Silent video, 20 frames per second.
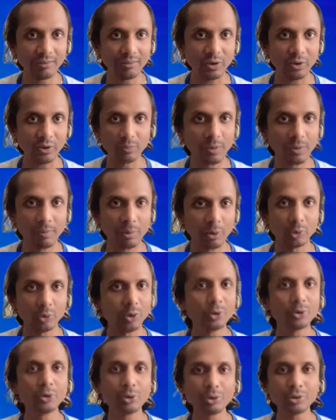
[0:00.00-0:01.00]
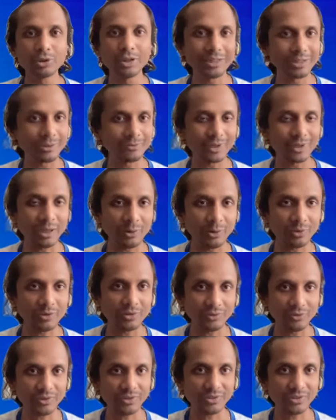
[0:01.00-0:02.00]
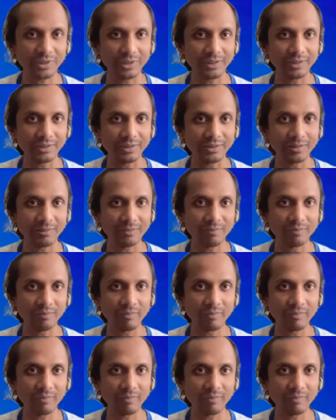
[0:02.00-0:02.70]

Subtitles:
Because people don't do that if they're not interested in it.